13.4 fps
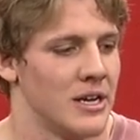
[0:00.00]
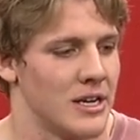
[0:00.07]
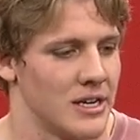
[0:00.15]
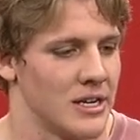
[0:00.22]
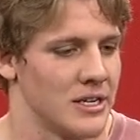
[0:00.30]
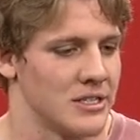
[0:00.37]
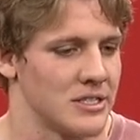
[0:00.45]

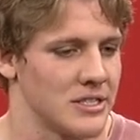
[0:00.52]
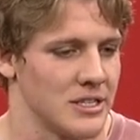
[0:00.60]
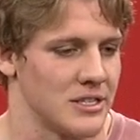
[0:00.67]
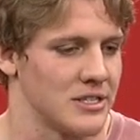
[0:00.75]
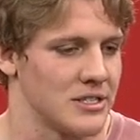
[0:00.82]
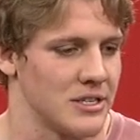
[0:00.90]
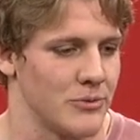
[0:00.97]

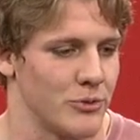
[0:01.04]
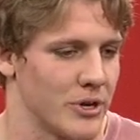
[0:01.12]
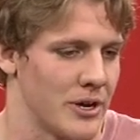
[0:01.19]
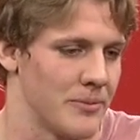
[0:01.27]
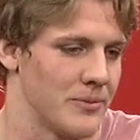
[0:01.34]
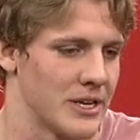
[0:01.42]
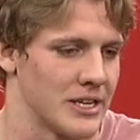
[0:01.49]

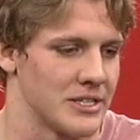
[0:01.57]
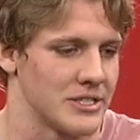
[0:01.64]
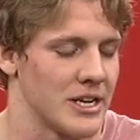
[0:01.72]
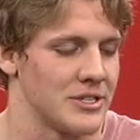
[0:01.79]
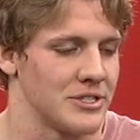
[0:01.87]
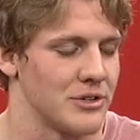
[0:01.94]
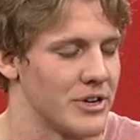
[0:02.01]
Like I
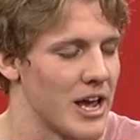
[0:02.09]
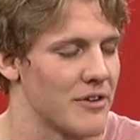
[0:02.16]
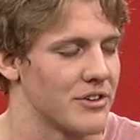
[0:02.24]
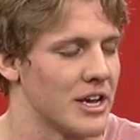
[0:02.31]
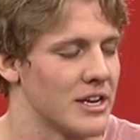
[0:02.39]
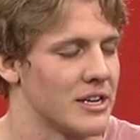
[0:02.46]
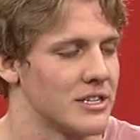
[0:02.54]
said, still
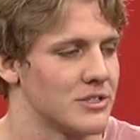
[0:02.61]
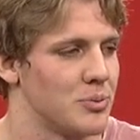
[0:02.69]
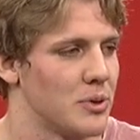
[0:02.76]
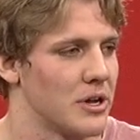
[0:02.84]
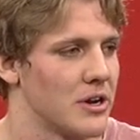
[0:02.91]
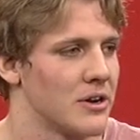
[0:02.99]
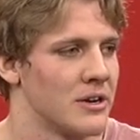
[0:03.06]
navigating as a
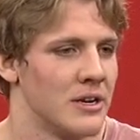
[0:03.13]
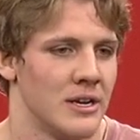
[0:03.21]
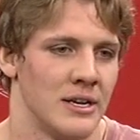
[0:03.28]
player.